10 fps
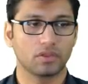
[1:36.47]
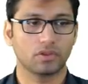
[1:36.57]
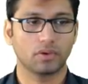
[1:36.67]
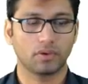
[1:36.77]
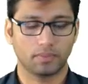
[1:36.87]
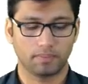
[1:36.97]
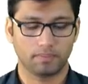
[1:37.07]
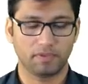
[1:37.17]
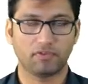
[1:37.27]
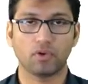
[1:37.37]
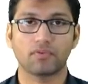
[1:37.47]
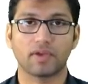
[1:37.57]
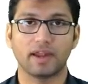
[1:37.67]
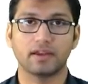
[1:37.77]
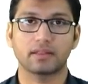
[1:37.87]
so before
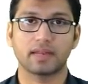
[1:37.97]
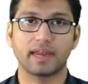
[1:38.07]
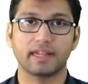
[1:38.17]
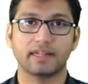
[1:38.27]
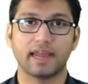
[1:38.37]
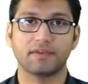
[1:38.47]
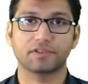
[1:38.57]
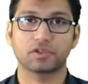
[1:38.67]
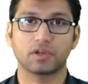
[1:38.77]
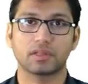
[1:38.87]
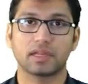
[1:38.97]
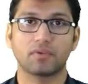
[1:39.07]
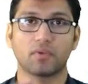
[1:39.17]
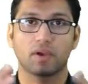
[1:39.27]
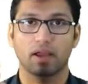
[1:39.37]
understanding that, we should
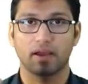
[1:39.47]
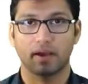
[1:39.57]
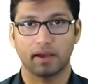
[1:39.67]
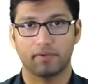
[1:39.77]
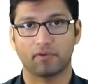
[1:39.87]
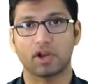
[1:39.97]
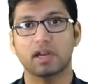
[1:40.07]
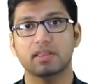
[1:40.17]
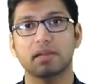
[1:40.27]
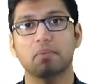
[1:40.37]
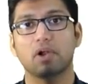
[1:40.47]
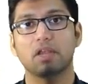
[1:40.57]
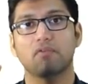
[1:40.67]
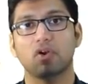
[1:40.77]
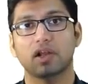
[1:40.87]
understand for a rigid body
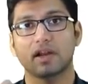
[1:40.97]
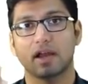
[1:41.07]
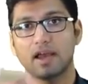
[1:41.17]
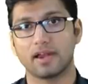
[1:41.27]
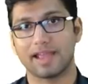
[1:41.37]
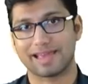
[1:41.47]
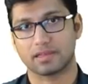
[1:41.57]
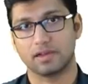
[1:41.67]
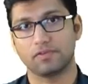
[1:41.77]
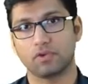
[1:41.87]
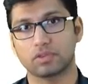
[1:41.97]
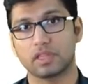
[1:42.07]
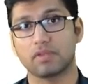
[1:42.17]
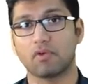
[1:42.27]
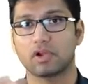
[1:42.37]
what are external
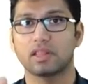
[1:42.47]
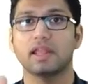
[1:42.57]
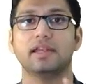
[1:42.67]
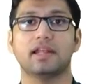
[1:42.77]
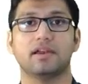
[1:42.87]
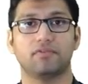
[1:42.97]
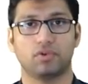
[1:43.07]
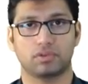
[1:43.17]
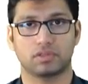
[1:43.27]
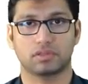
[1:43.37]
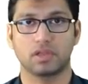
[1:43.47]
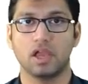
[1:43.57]
forces and what is internal forces.